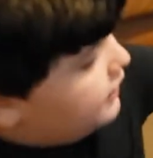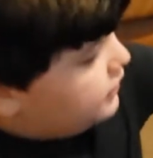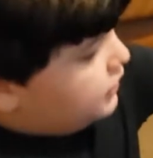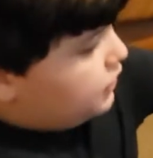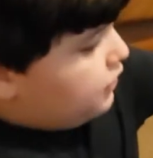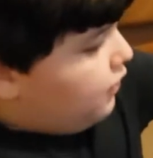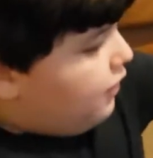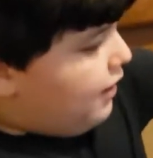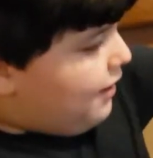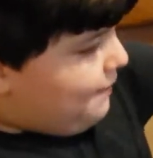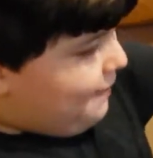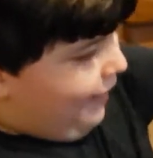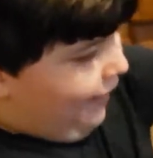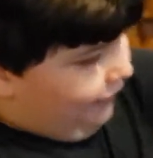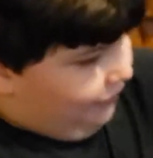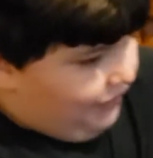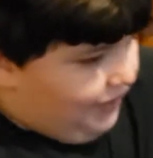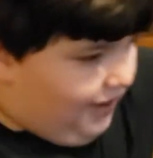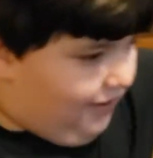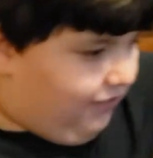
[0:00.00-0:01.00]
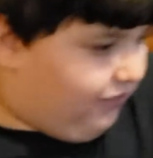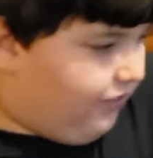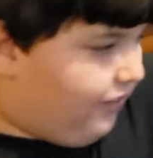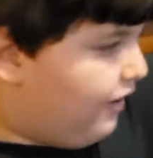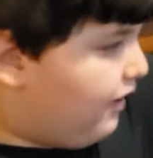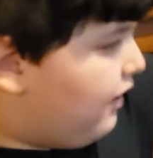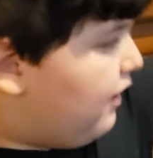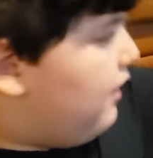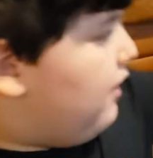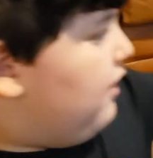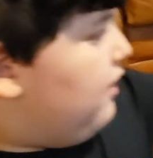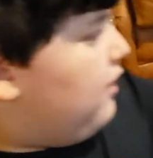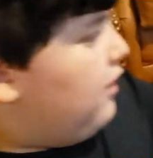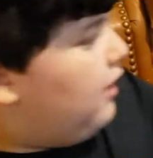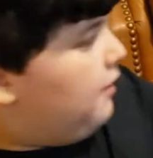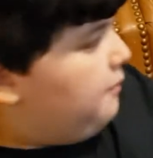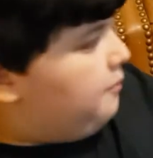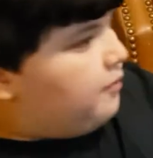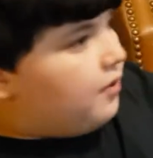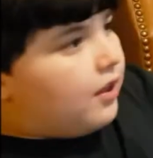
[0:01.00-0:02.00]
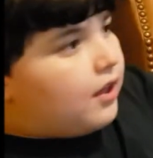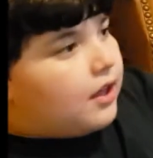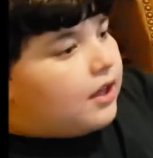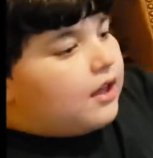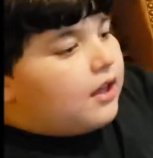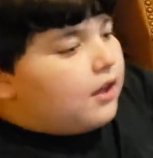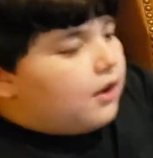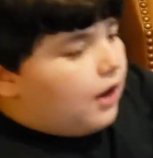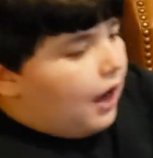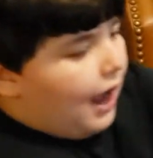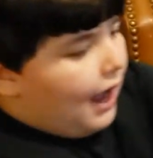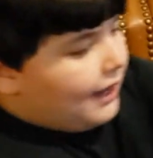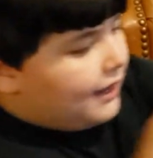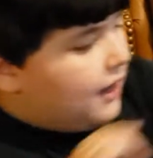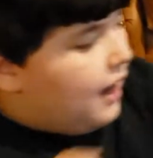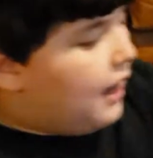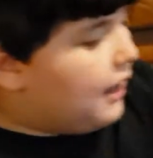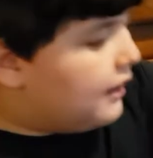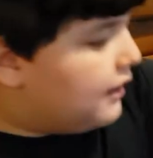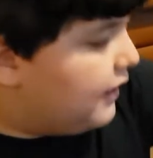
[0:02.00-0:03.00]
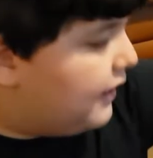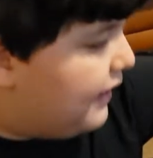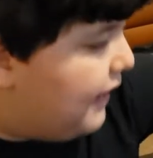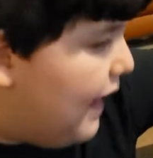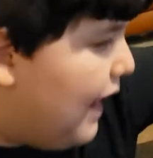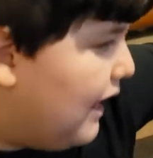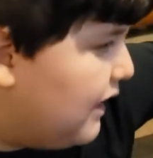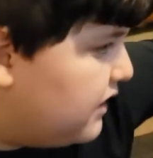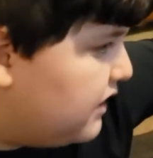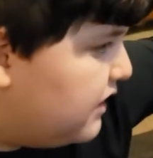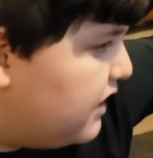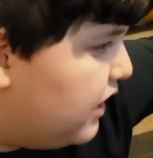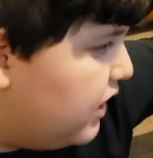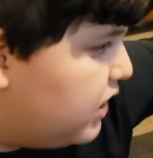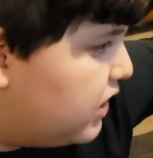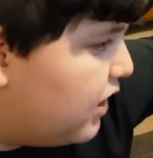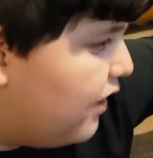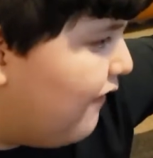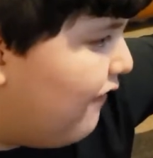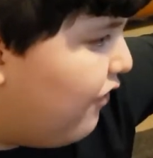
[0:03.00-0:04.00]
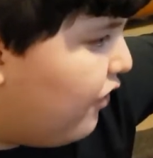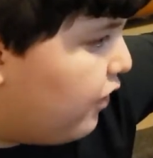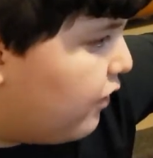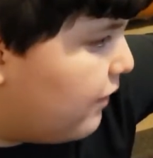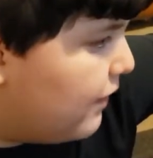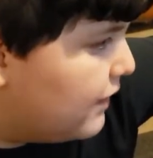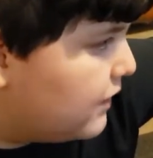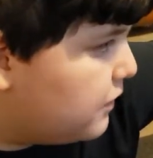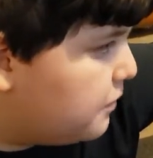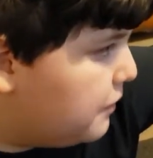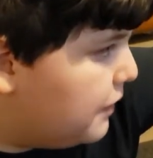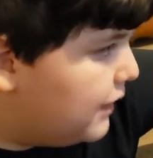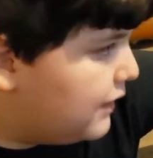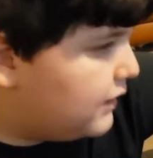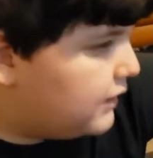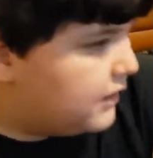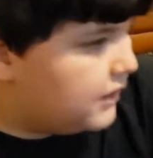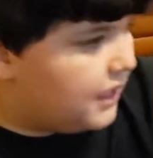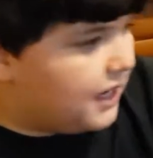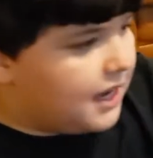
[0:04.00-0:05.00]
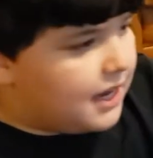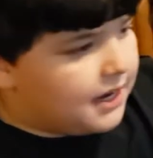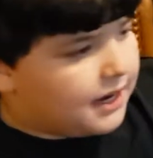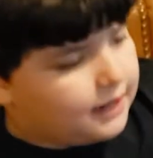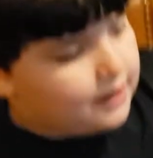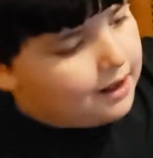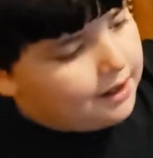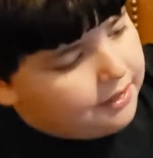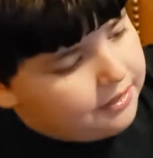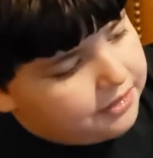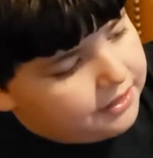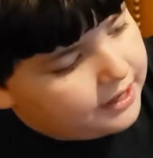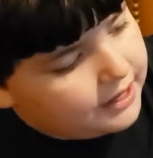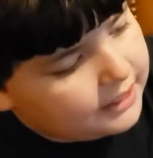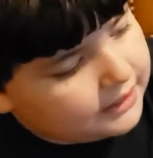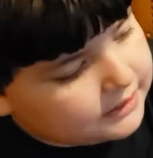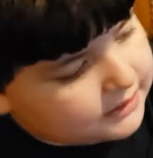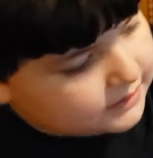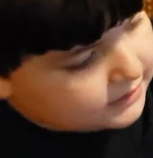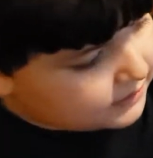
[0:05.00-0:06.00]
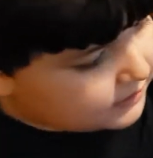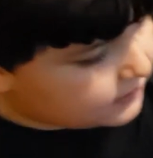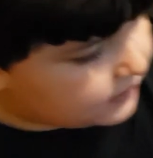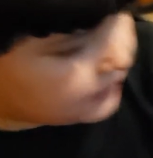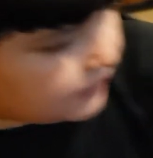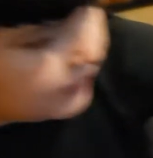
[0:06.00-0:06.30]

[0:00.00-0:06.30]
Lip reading: story about this. I got the gas station for Christmas, and I got this